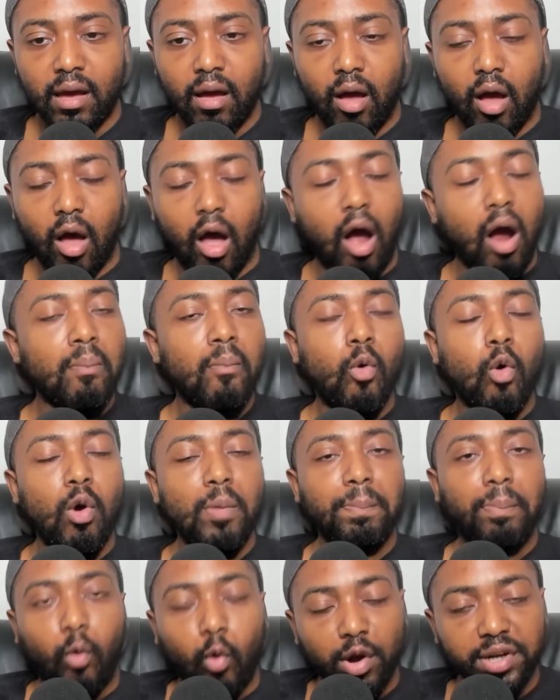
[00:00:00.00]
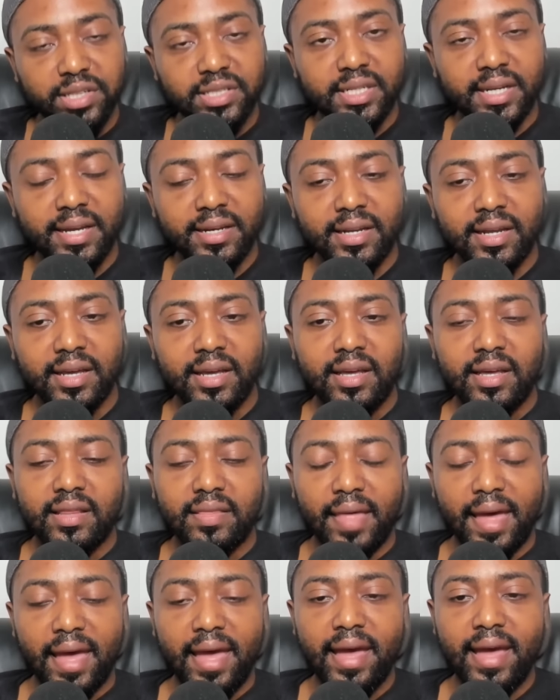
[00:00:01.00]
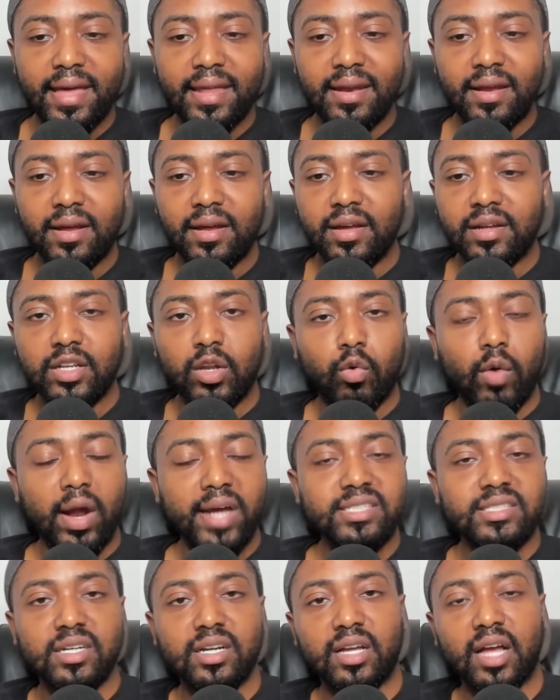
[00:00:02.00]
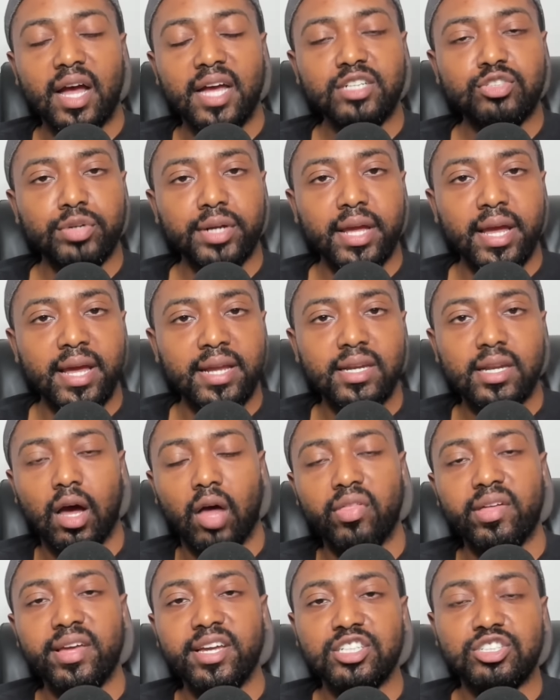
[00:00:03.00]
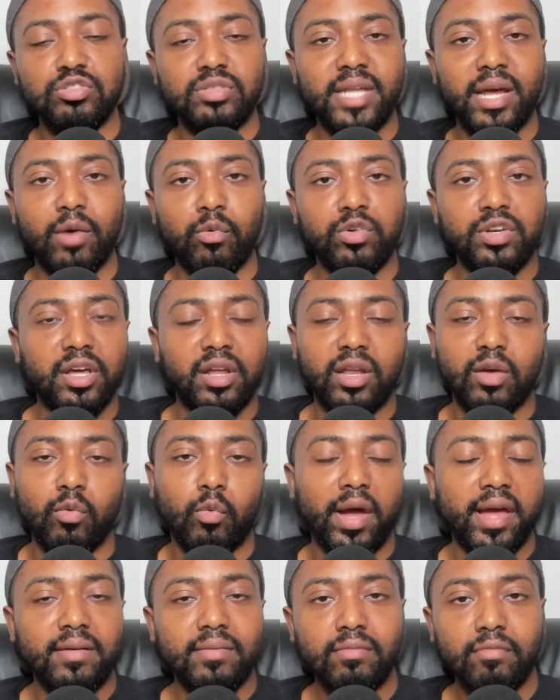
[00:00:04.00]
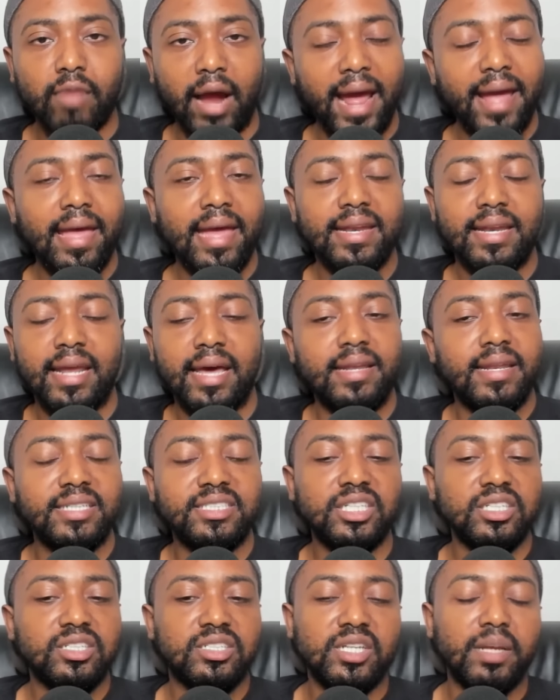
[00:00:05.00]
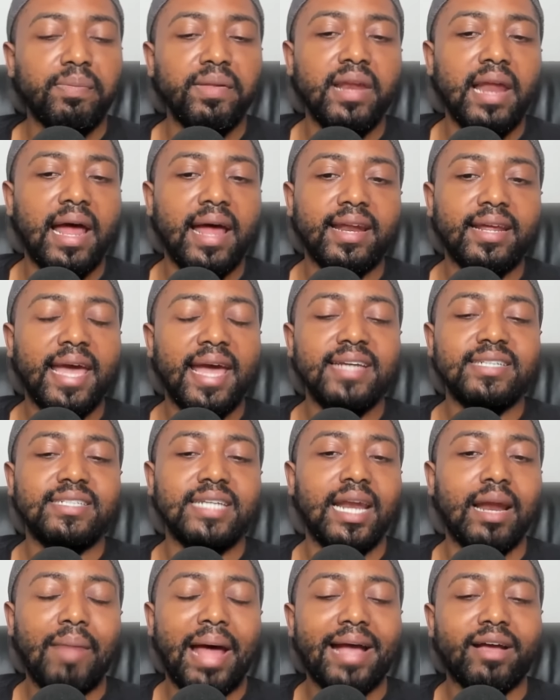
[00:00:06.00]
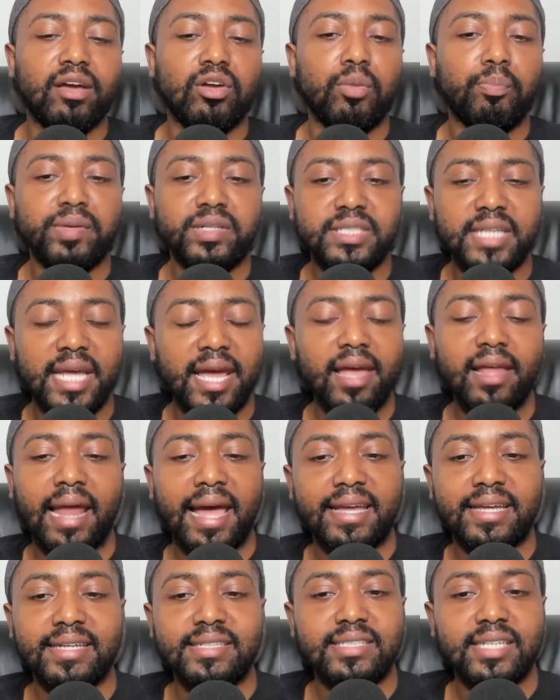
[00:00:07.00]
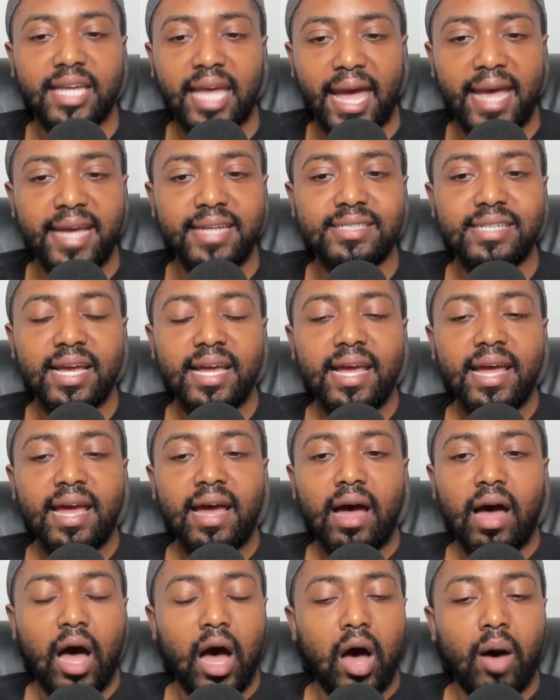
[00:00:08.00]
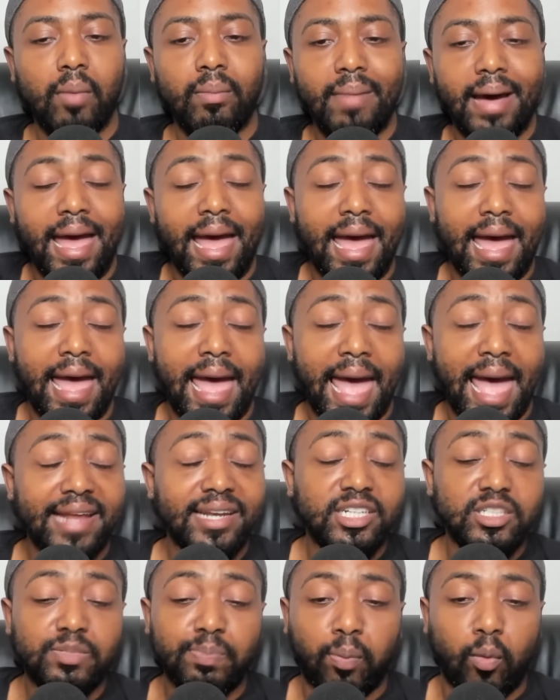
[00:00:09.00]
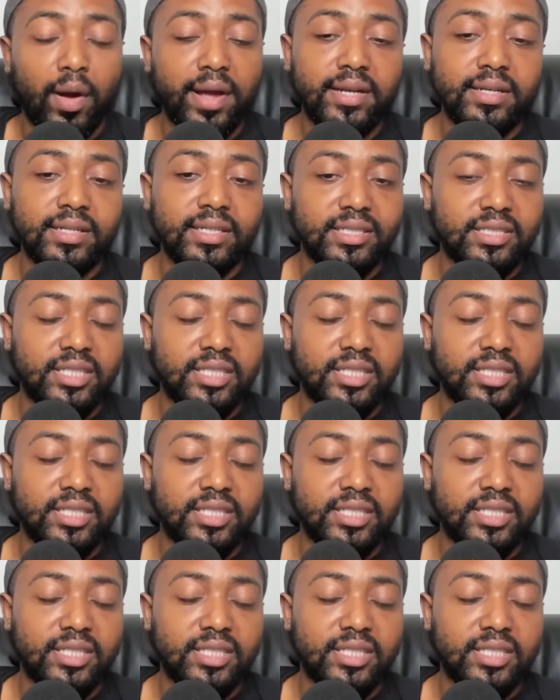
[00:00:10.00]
are more important than the rest of the country in the other issues that we're dealing with, right? And that's just simply not the case. And I'm not going to pretend like it's the case. At this point, this